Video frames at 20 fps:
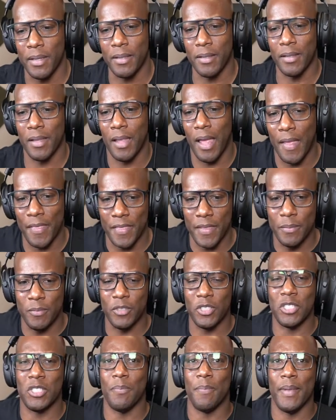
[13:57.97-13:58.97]
and not them
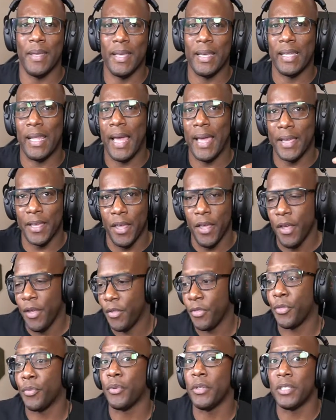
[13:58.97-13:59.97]
just being like
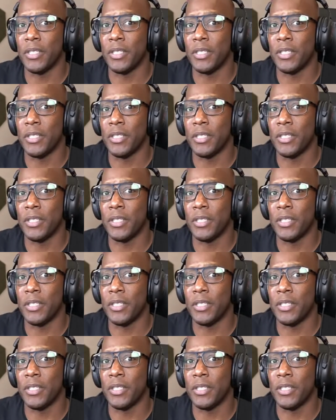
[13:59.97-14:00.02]
three